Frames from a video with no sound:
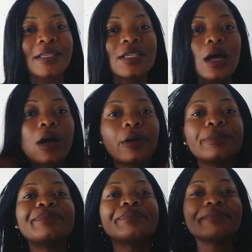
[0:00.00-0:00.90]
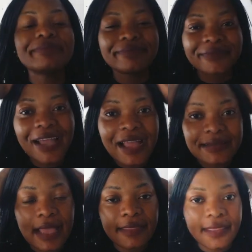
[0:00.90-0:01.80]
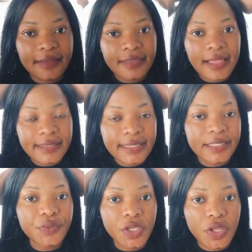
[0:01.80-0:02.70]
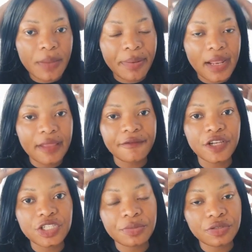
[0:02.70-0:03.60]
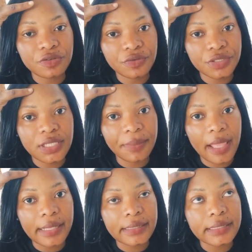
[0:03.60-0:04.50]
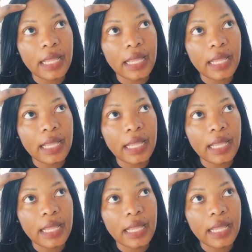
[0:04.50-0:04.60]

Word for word: so um, guys i think that's it when you're applying for the job on cruise ship and